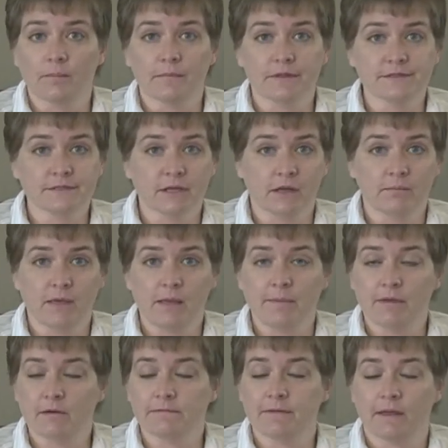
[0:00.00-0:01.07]
the son may
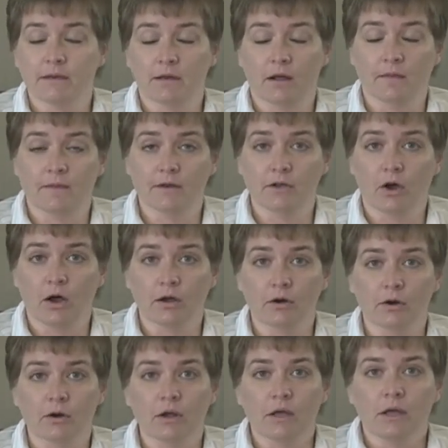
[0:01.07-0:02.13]
be offended on the
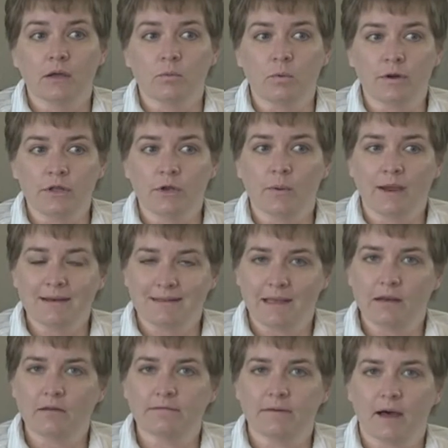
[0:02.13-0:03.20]
daughter. when you
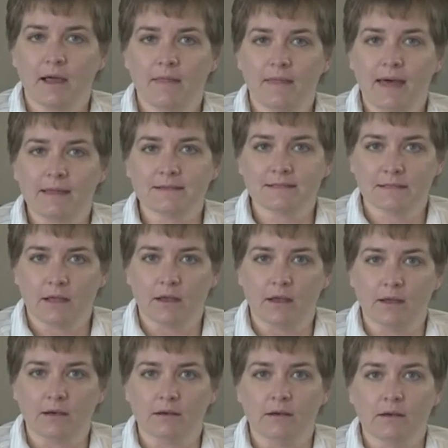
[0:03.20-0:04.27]
identify that
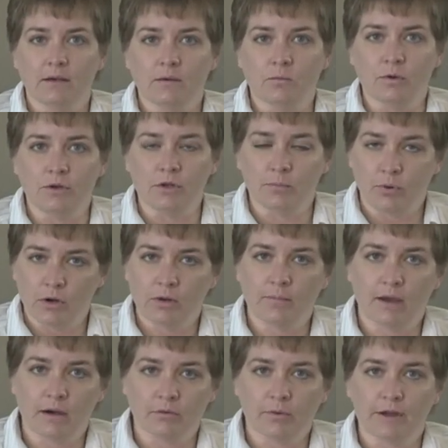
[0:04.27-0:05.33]
son, when you put him
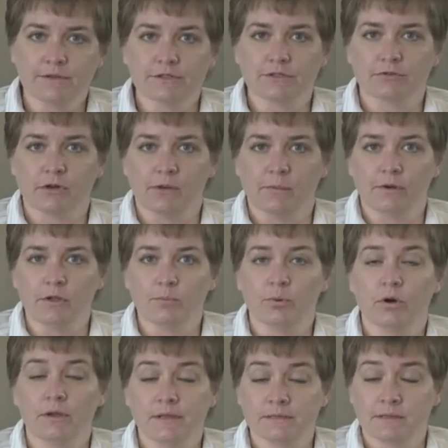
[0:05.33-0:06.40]
on a registry, when you
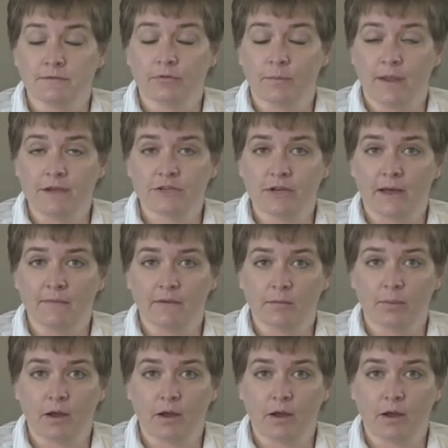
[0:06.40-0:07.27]
put his information out there